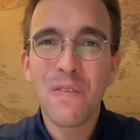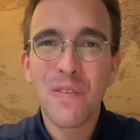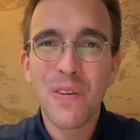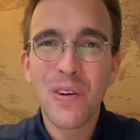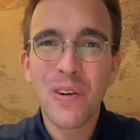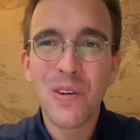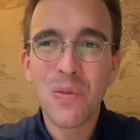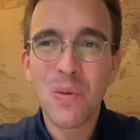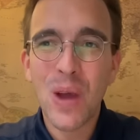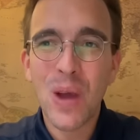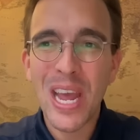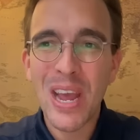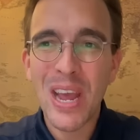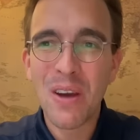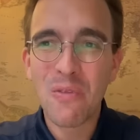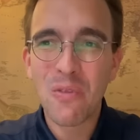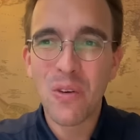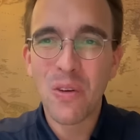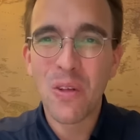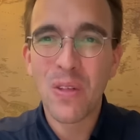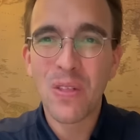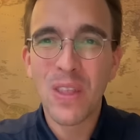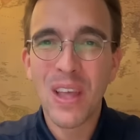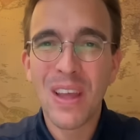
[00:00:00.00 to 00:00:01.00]
way of
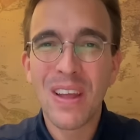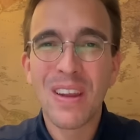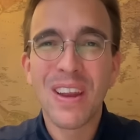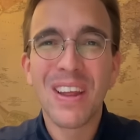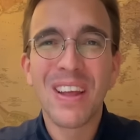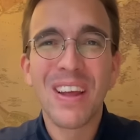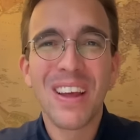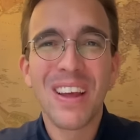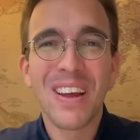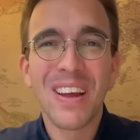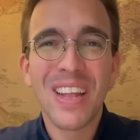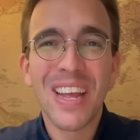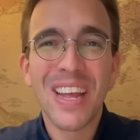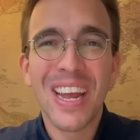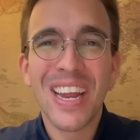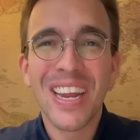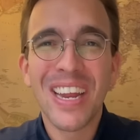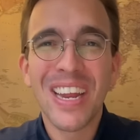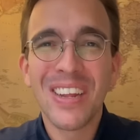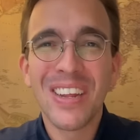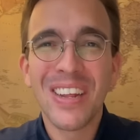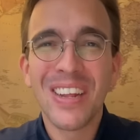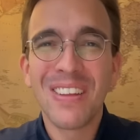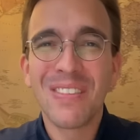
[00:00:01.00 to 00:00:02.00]

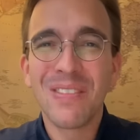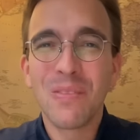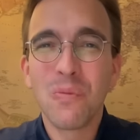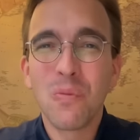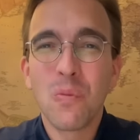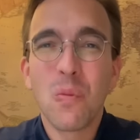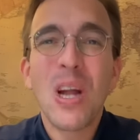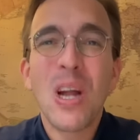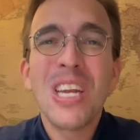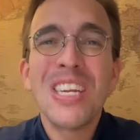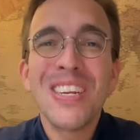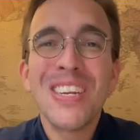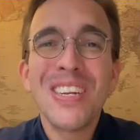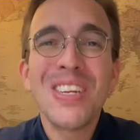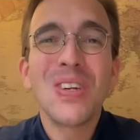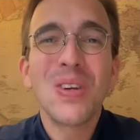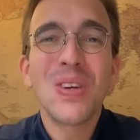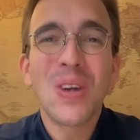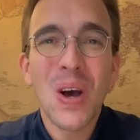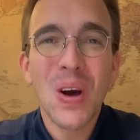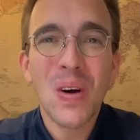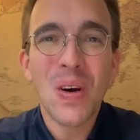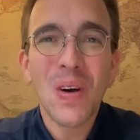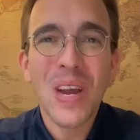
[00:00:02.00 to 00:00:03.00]
wanting to
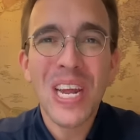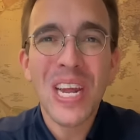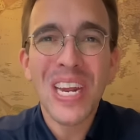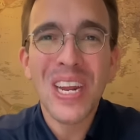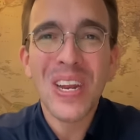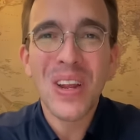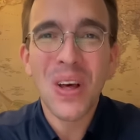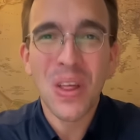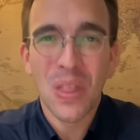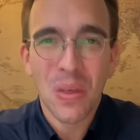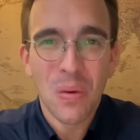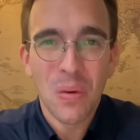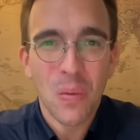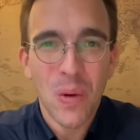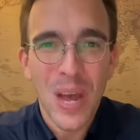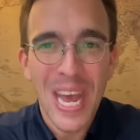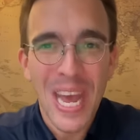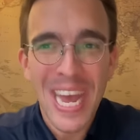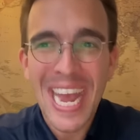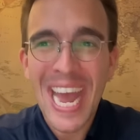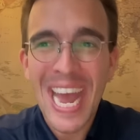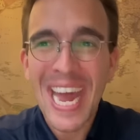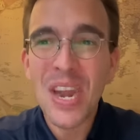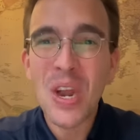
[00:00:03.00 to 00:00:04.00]
go in another
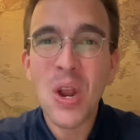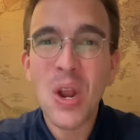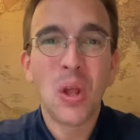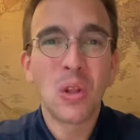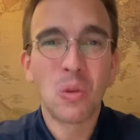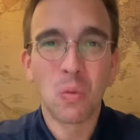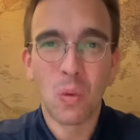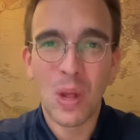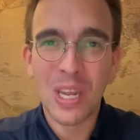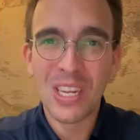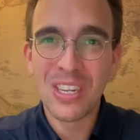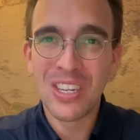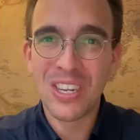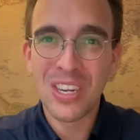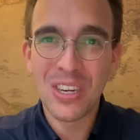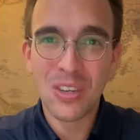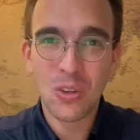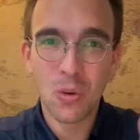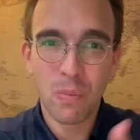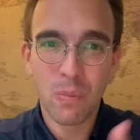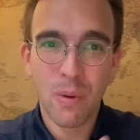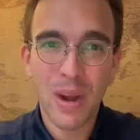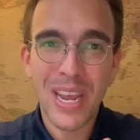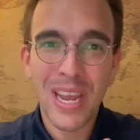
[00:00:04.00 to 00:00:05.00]
way, and not wanting
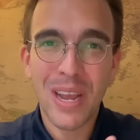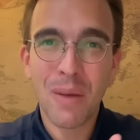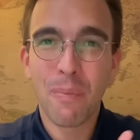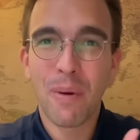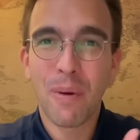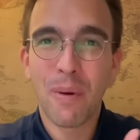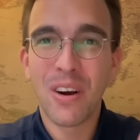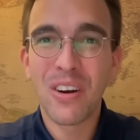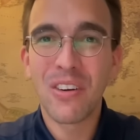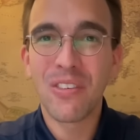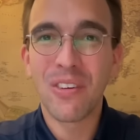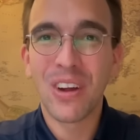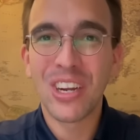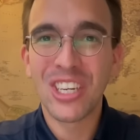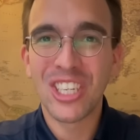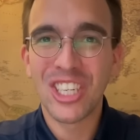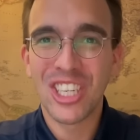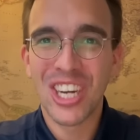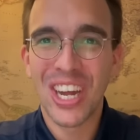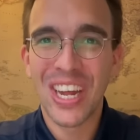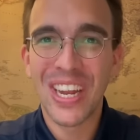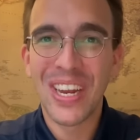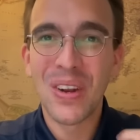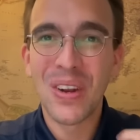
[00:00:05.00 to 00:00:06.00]
to break apart
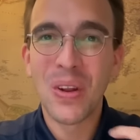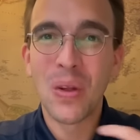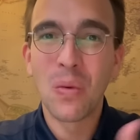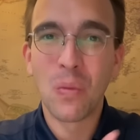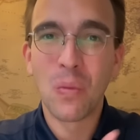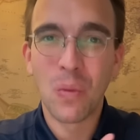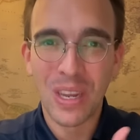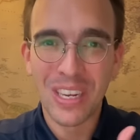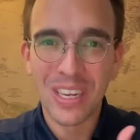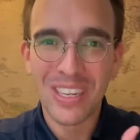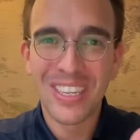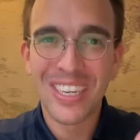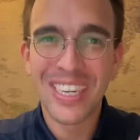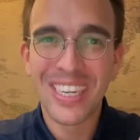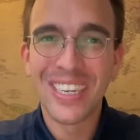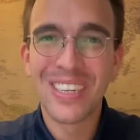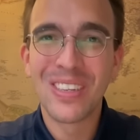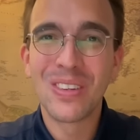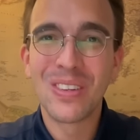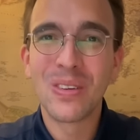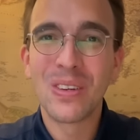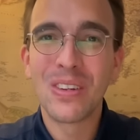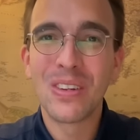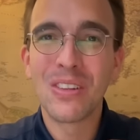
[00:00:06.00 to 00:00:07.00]
Russia, and not wanting
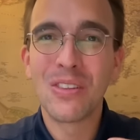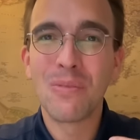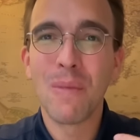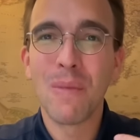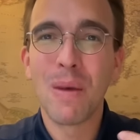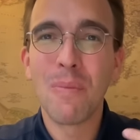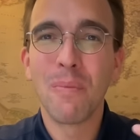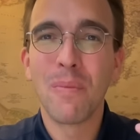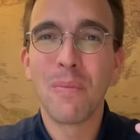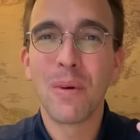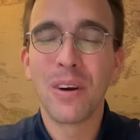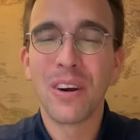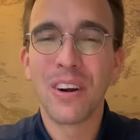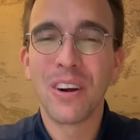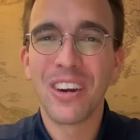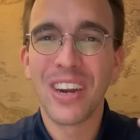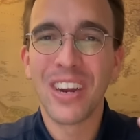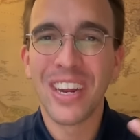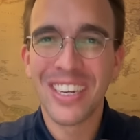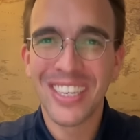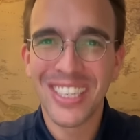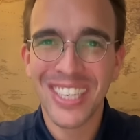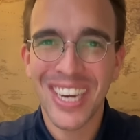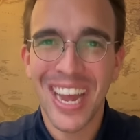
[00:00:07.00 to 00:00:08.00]
to
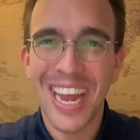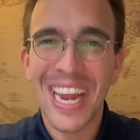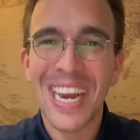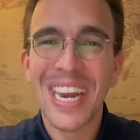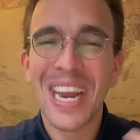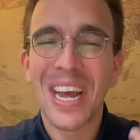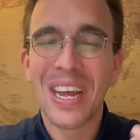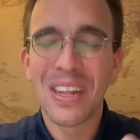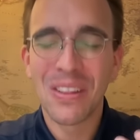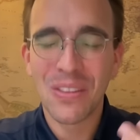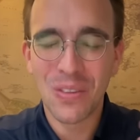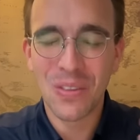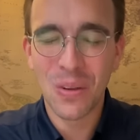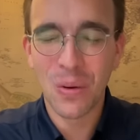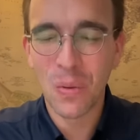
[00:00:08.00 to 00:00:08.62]
dismember China, and so